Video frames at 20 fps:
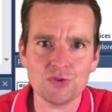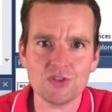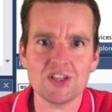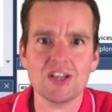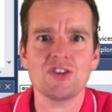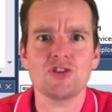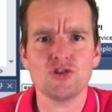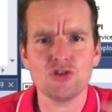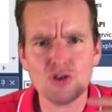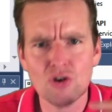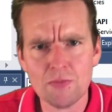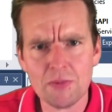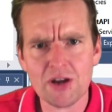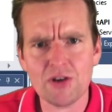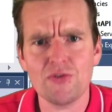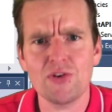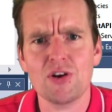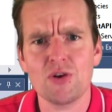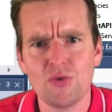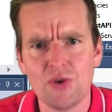would send so
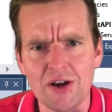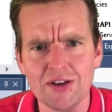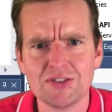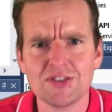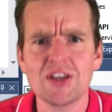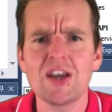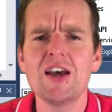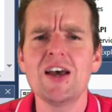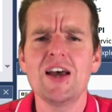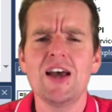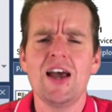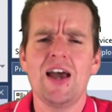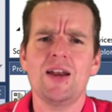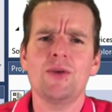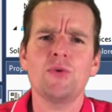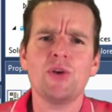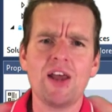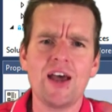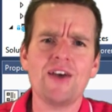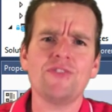many requests and
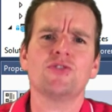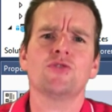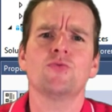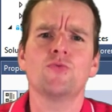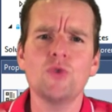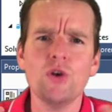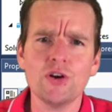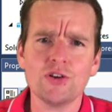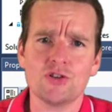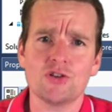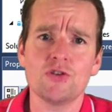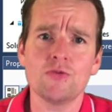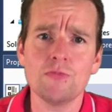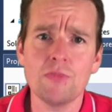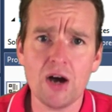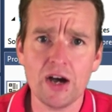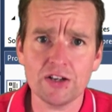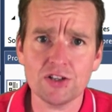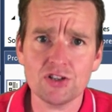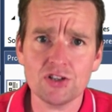it would have to work so
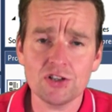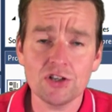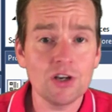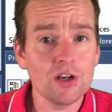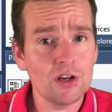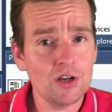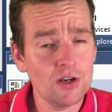much.